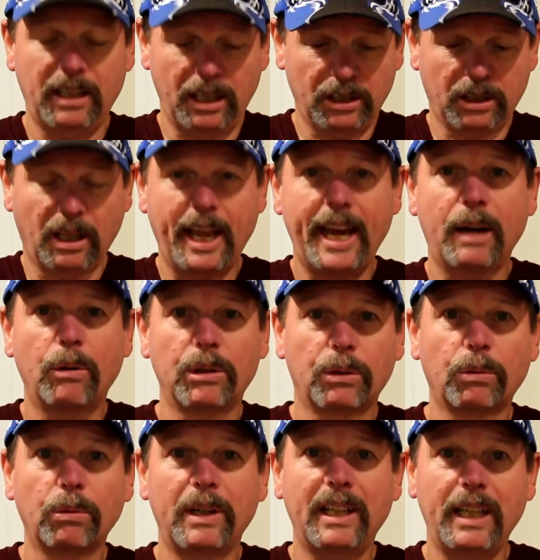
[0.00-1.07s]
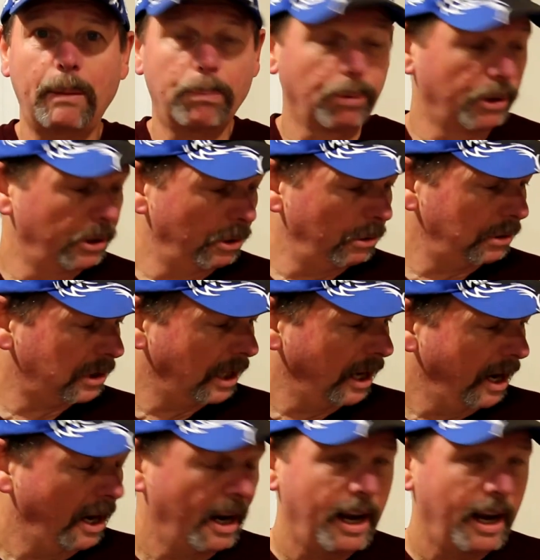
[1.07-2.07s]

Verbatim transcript: and his leg was really bruised.